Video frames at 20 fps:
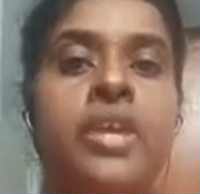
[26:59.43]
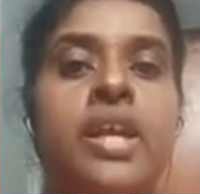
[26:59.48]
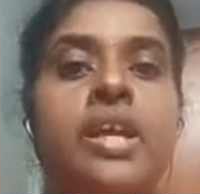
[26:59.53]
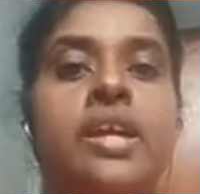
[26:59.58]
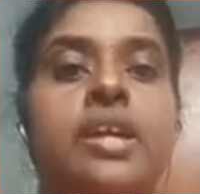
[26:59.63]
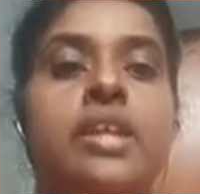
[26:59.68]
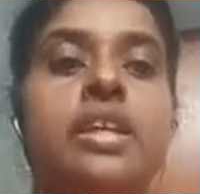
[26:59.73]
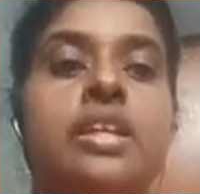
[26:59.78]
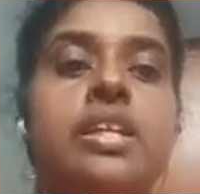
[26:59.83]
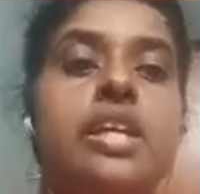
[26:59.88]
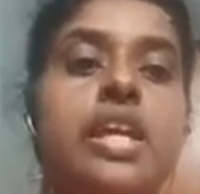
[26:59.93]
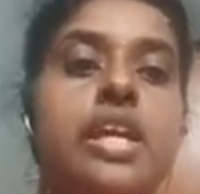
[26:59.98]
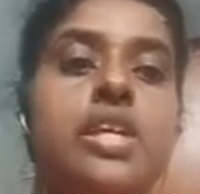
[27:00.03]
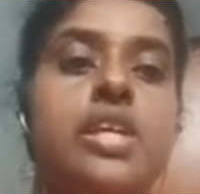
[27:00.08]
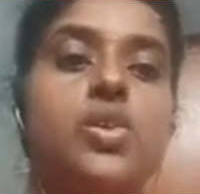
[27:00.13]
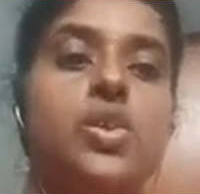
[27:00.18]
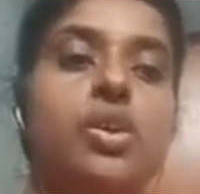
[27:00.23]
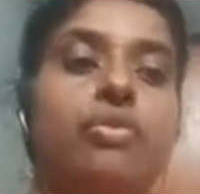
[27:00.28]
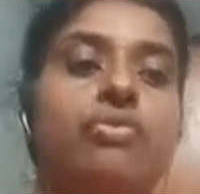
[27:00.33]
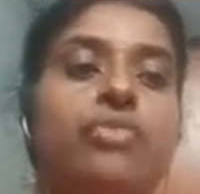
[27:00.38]
In
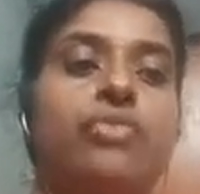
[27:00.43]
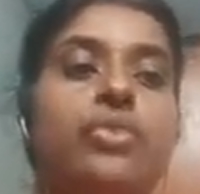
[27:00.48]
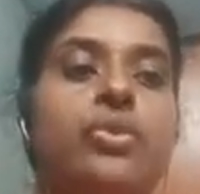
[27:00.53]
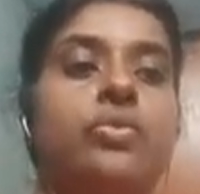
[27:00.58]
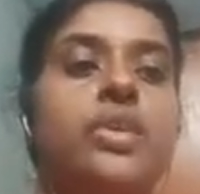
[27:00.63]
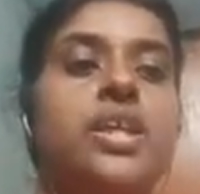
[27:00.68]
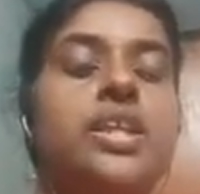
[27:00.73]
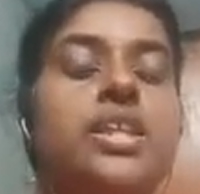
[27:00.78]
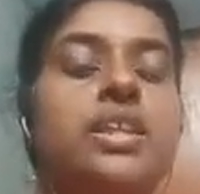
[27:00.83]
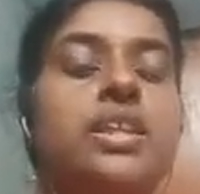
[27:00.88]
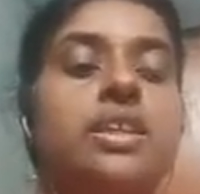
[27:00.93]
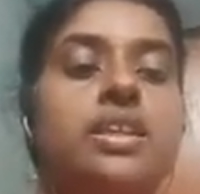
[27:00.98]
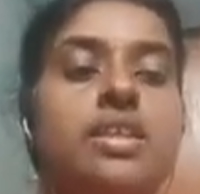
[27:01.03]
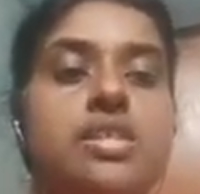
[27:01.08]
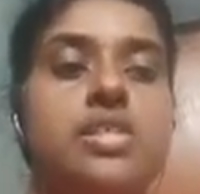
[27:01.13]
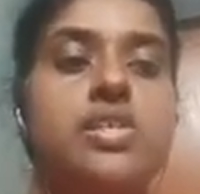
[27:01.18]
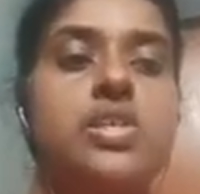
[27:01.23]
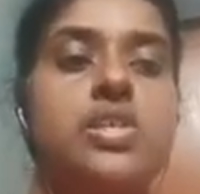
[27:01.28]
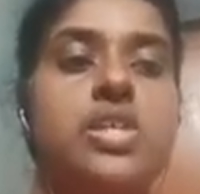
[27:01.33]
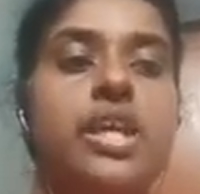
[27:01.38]
case of the
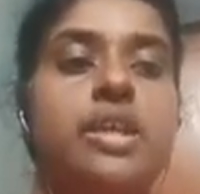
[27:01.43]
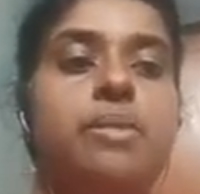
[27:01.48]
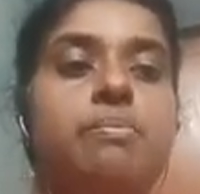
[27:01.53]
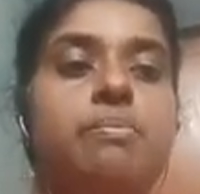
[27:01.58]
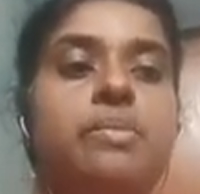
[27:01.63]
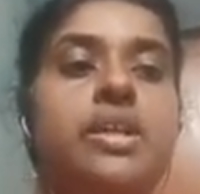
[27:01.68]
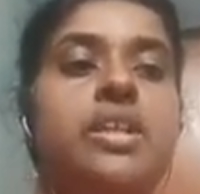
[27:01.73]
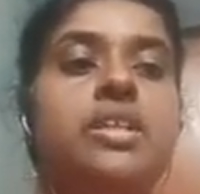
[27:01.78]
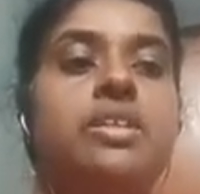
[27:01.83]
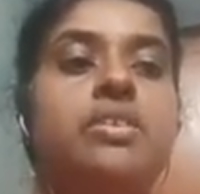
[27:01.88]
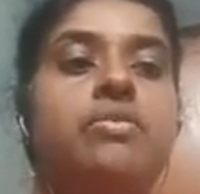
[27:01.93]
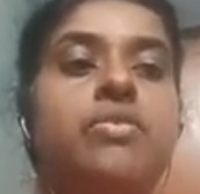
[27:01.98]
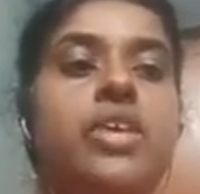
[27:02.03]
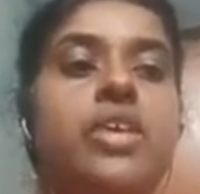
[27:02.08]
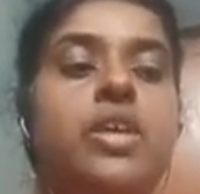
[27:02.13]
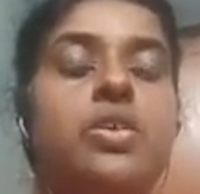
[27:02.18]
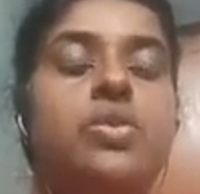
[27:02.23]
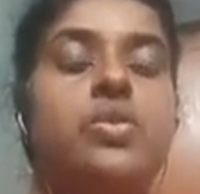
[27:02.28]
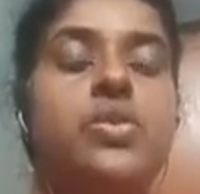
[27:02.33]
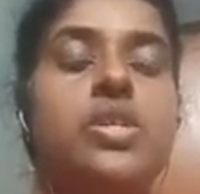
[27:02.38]
third statement, we
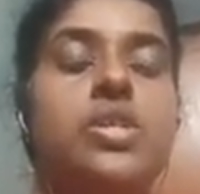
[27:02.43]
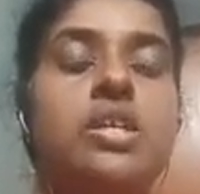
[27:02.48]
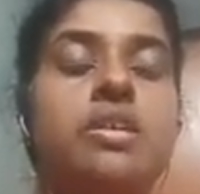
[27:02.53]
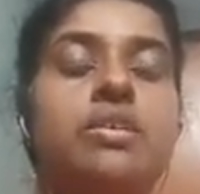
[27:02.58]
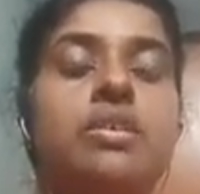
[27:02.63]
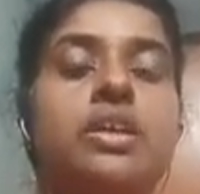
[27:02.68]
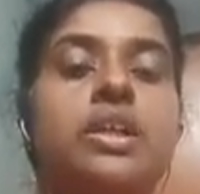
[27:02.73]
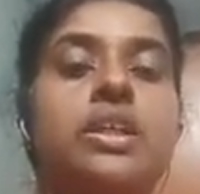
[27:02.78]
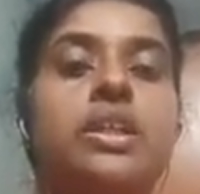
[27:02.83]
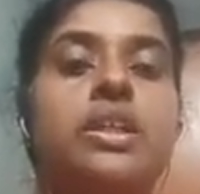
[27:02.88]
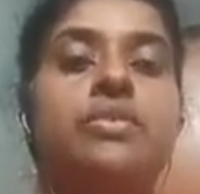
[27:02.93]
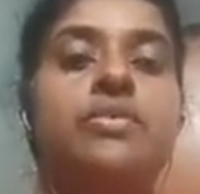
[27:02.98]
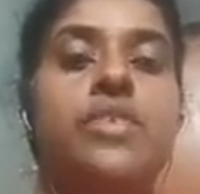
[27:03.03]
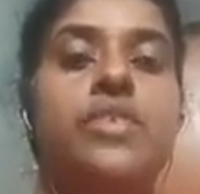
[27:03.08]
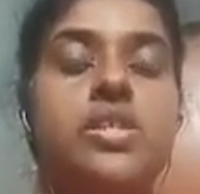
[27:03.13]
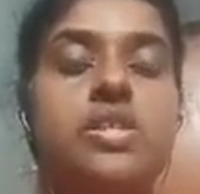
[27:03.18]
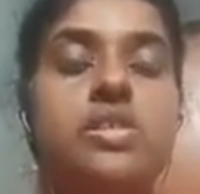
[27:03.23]
are using the first